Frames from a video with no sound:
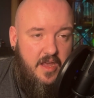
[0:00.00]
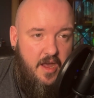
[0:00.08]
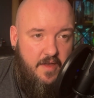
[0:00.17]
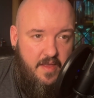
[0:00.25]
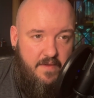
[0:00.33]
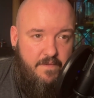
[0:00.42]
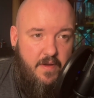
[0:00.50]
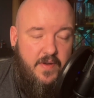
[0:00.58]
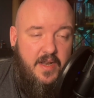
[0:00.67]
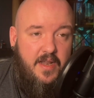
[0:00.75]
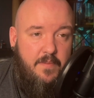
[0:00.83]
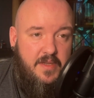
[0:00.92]
and they're
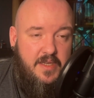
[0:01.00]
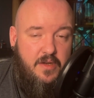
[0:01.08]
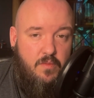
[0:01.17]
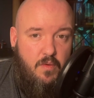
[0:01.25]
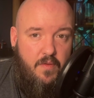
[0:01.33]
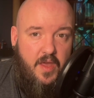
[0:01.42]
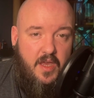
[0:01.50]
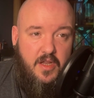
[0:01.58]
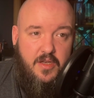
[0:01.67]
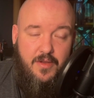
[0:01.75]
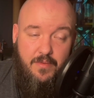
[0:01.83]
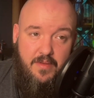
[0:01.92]
very limited on what they
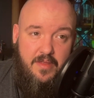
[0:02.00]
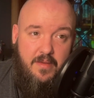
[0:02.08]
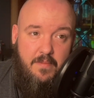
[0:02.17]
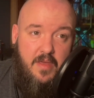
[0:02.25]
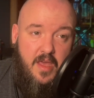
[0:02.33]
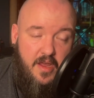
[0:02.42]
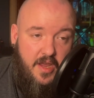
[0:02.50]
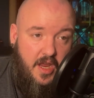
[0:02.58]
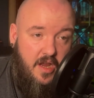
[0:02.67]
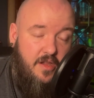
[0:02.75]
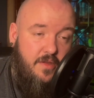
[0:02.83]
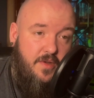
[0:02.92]
can do with them,
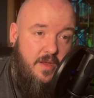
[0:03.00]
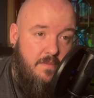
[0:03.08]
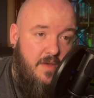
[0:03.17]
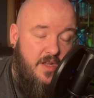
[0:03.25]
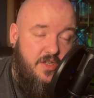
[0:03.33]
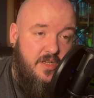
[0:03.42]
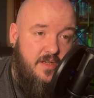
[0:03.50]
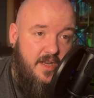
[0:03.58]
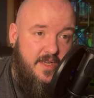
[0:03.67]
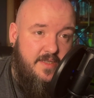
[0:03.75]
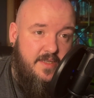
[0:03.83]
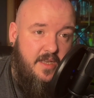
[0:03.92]
including
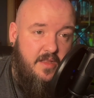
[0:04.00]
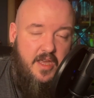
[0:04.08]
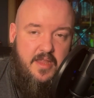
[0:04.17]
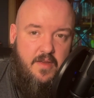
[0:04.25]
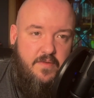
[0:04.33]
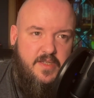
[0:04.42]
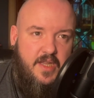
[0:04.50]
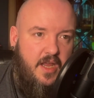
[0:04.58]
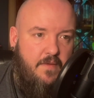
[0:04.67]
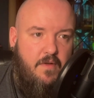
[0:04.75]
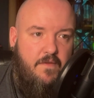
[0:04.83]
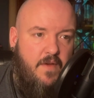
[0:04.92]
merchandising. Like, there isn't
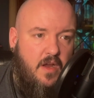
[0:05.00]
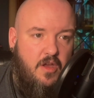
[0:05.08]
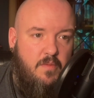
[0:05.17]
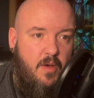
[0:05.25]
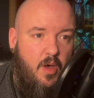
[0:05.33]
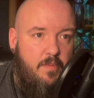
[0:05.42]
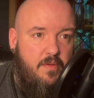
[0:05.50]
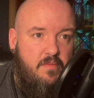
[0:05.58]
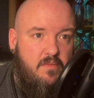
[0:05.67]
even a Funko Pop.